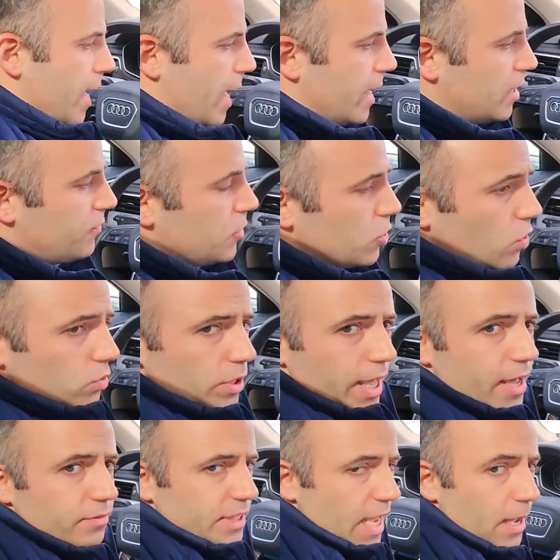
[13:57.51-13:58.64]
And if you don't
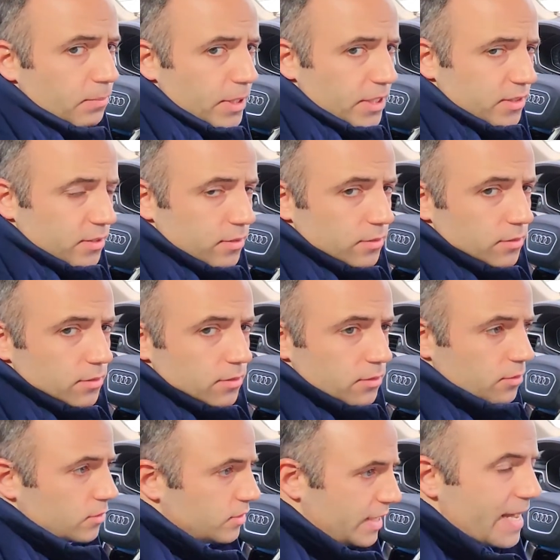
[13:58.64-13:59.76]
have tablet
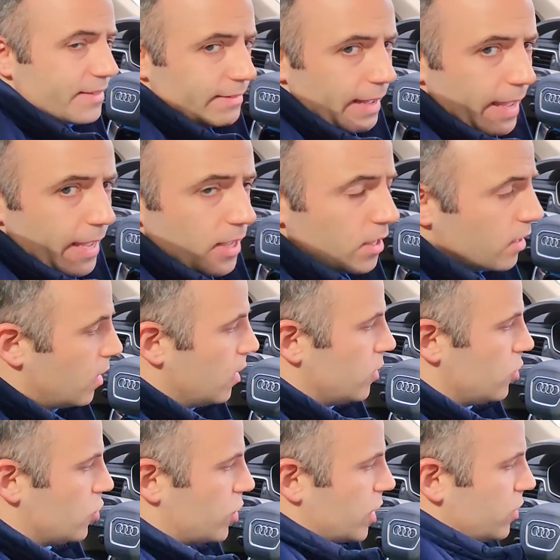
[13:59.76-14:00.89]
that day,
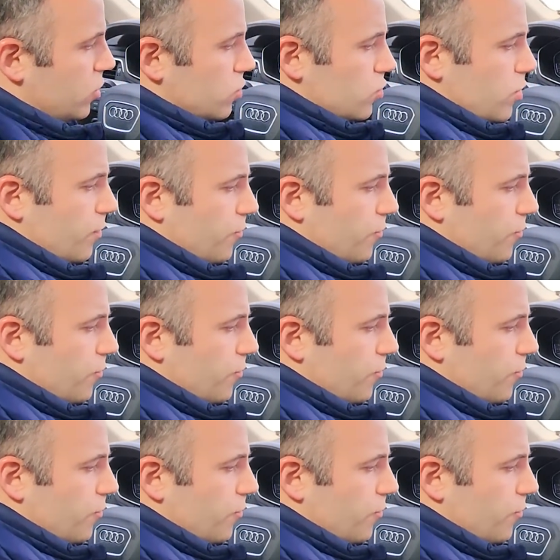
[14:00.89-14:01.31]
you can use your